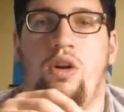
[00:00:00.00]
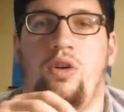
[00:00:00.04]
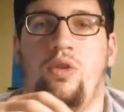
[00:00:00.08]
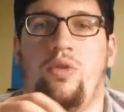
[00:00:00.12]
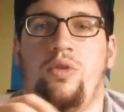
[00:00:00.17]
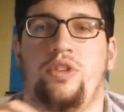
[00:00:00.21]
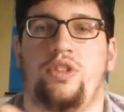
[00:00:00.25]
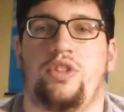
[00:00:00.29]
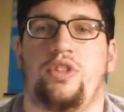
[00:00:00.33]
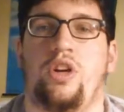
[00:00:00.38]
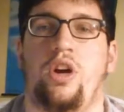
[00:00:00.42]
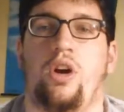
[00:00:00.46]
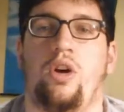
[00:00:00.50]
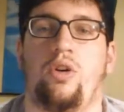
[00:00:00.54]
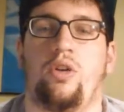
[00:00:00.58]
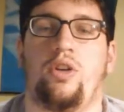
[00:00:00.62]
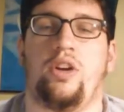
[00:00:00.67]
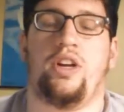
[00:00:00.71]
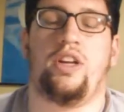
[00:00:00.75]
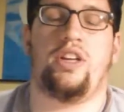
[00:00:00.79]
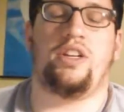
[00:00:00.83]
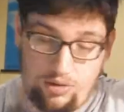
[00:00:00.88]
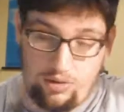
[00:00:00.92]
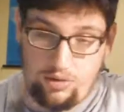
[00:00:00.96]
Oh, and
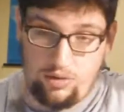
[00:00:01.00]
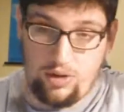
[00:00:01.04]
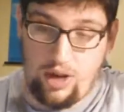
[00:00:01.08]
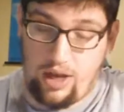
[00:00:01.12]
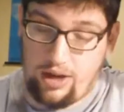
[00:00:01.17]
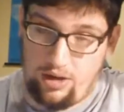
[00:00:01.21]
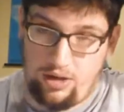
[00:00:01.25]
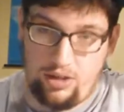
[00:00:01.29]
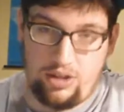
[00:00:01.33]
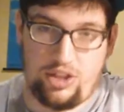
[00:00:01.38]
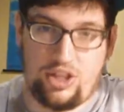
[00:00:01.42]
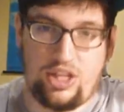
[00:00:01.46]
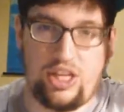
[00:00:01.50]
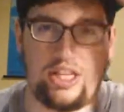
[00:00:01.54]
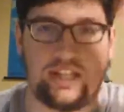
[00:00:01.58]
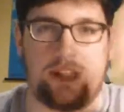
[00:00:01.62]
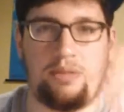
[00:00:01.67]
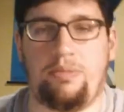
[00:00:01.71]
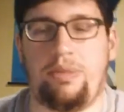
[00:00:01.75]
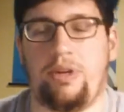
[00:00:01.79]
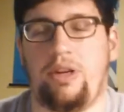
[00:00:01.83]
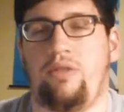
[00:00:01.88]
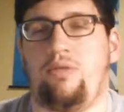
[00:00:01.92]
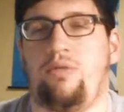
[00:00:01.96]
Toka, not only she
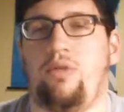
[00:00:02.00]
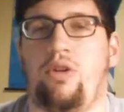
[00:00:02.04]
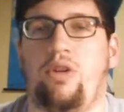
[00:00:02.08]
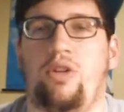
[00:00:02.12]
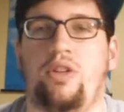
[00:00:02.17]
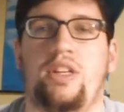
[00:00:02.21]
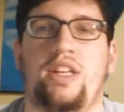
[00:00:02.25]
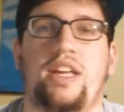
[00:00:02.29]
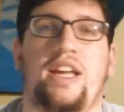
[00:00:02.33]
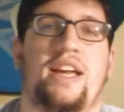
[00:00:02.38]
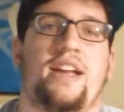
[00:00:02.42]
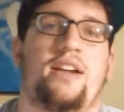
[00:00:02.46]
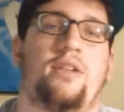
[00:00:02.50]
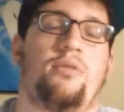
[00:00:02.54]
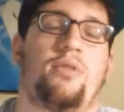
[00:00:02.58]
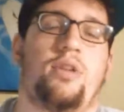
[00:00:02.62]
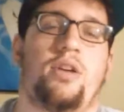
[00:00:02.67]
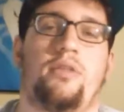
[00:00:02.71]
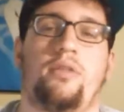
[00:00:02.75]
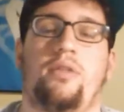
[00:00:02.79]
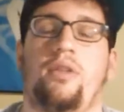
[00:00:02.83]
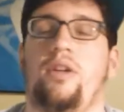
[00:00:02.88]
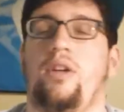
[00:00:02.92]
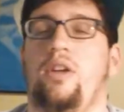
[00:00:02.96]
has a big role in the end or
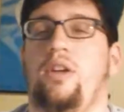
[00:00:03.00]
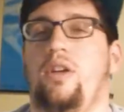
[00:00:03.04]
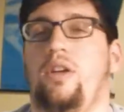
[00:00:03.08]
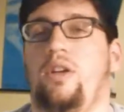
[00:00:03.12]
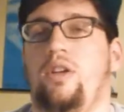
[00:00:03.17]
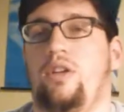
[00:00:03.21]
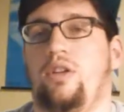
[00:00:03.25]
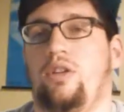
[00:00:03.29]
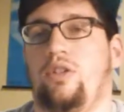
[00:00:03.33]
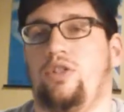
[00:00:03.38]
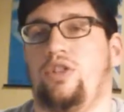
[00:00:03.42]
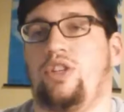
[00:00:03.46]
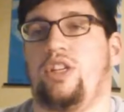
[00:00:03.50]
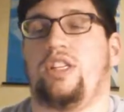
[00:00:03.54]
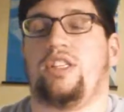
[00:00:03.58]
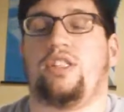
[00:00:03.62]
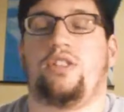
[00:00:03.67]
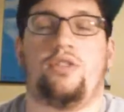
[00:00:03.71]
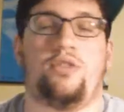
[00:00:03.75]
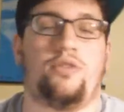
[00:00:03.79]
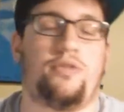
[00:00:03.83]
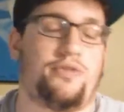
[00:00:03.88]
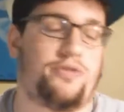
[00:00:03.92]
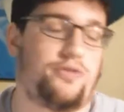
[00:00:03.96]
whatever, she has
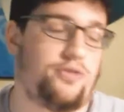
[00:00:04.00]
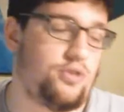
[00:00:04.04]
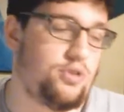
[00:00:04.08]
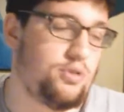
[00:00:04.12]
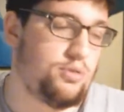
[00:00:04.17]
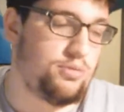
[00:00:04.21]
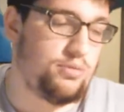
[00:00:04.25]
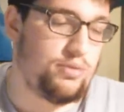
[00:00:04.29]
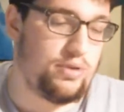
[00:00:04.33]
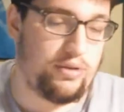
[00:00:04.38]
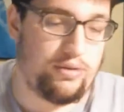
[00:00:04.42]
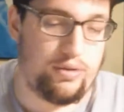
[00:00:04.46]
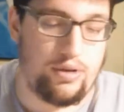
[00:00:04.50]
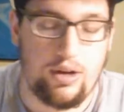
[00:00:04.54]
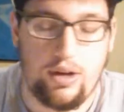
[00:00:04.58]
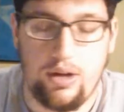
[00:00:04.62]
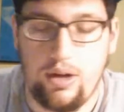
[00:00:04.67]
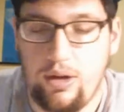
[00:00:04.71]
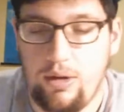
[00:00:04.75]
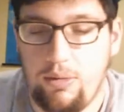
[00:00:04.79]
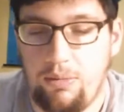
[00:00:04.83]
a new form or whatever.